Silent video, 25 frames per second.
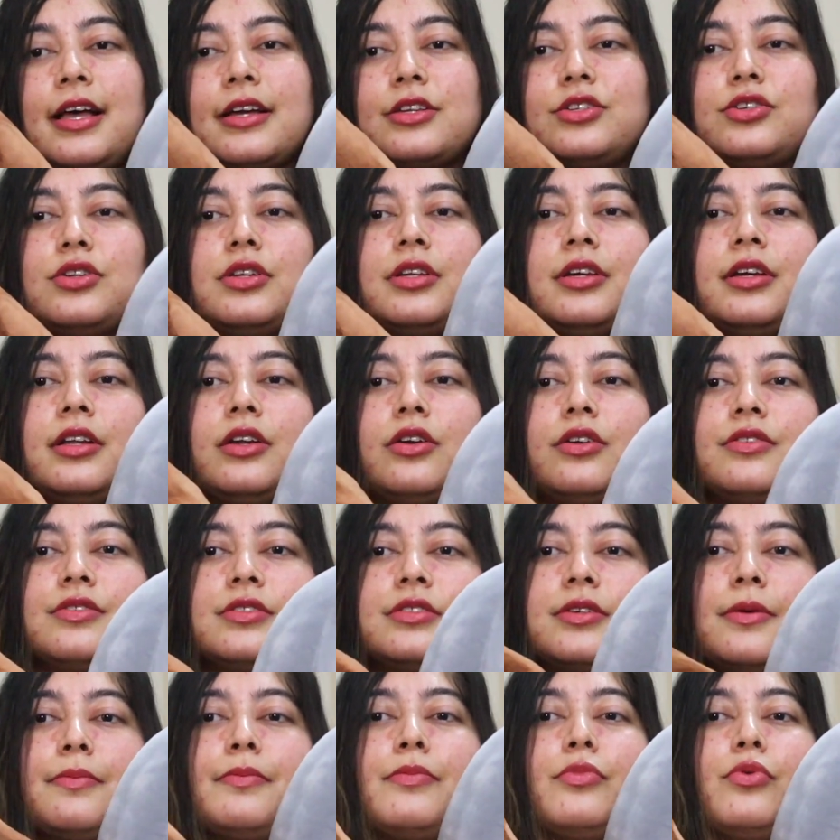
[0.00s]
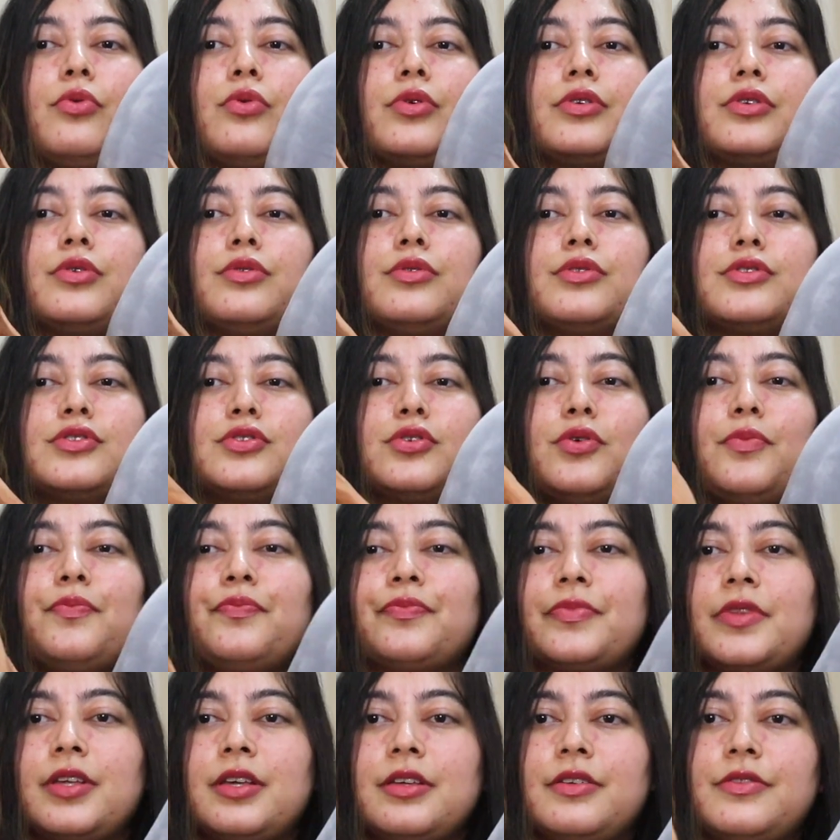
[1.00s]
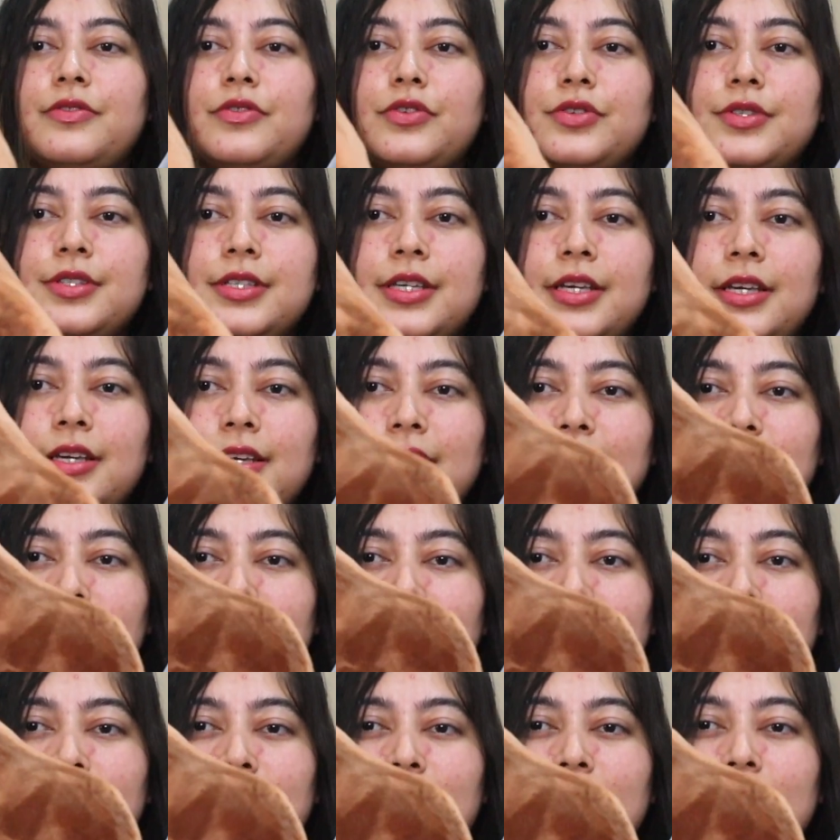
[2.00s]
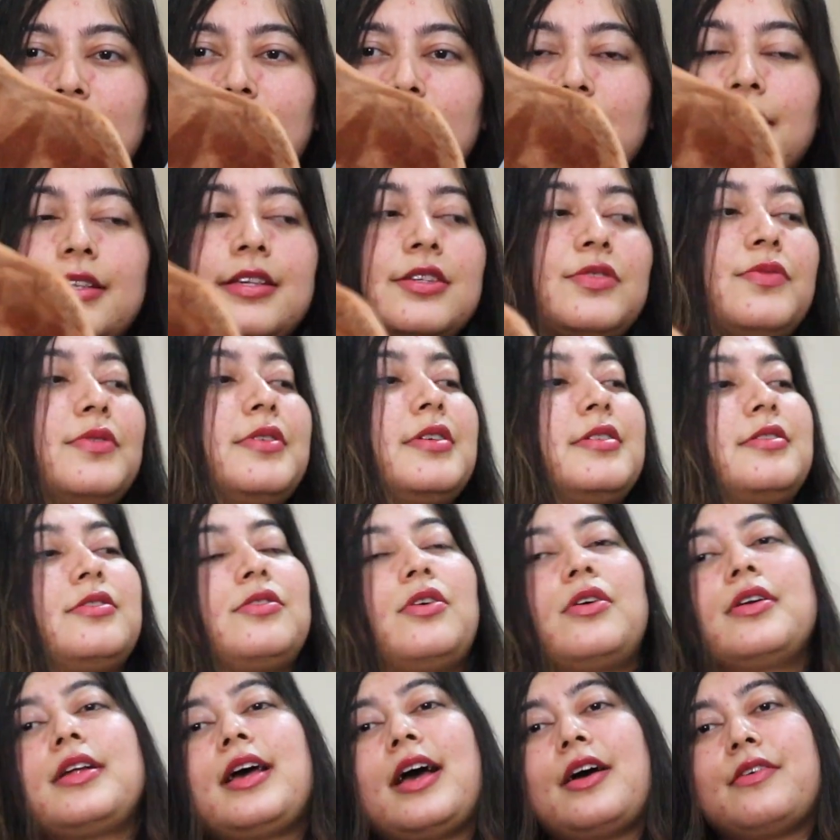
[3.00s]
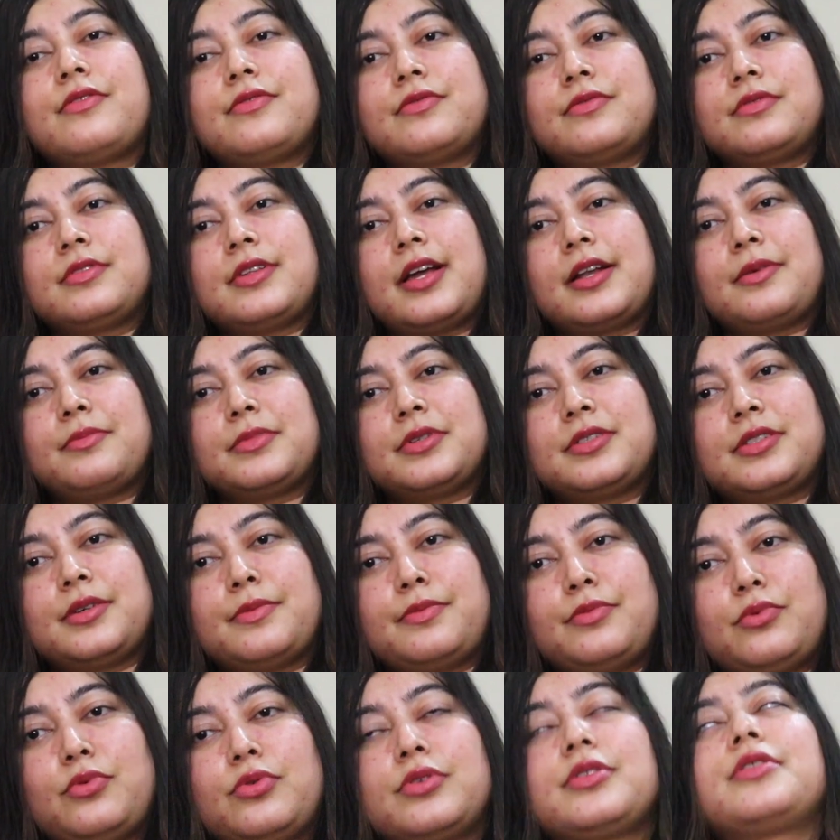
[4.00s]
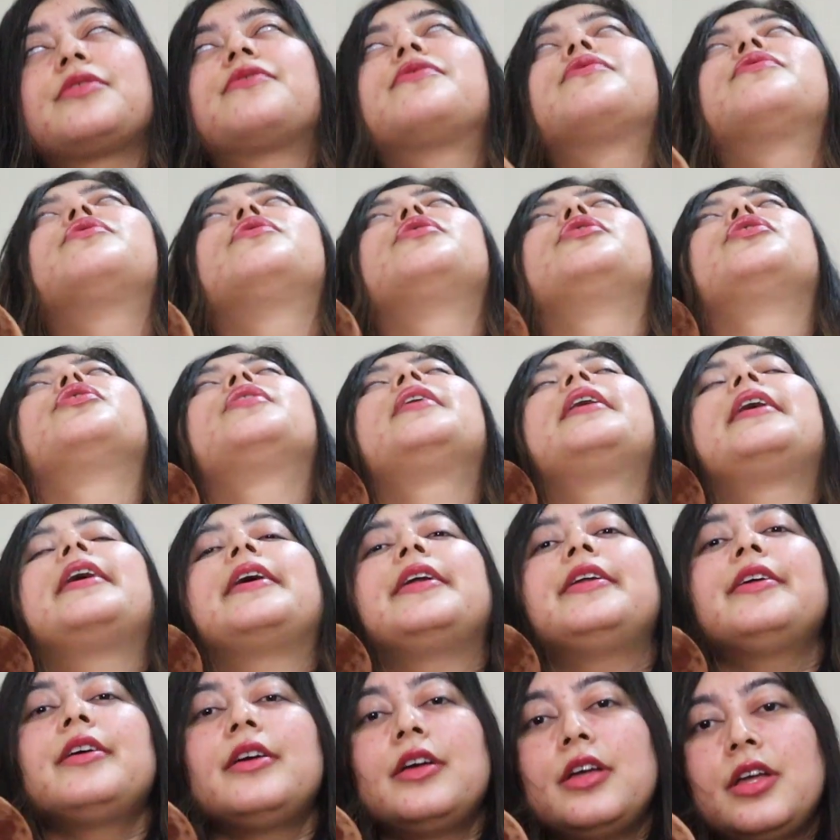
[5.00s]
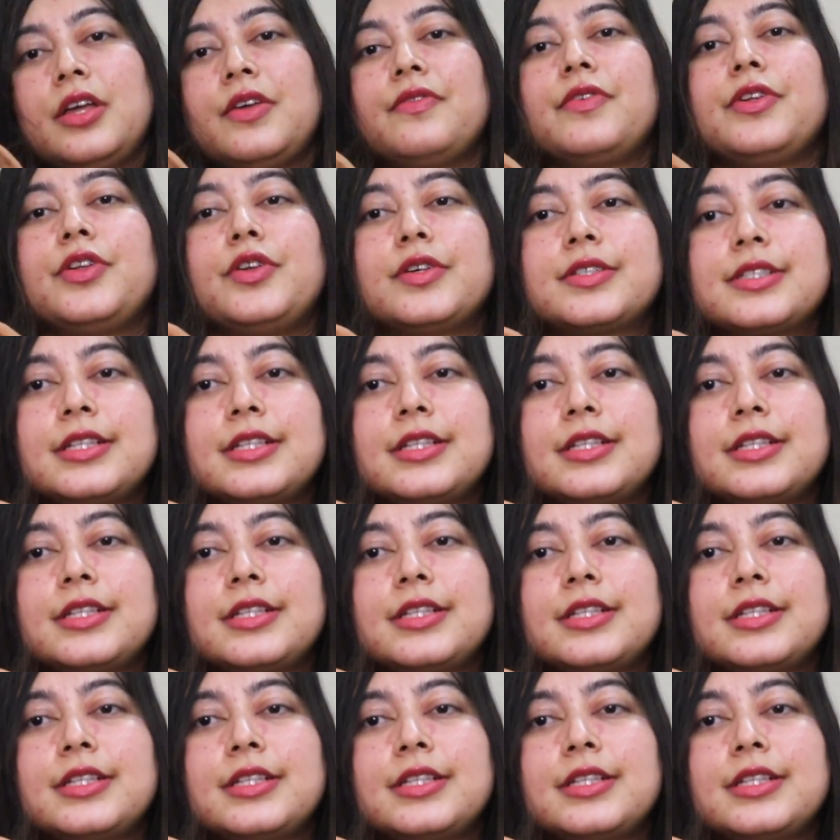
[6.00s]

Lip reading: actually a lot of support also, if you see. This one does not have that much support for your head when you're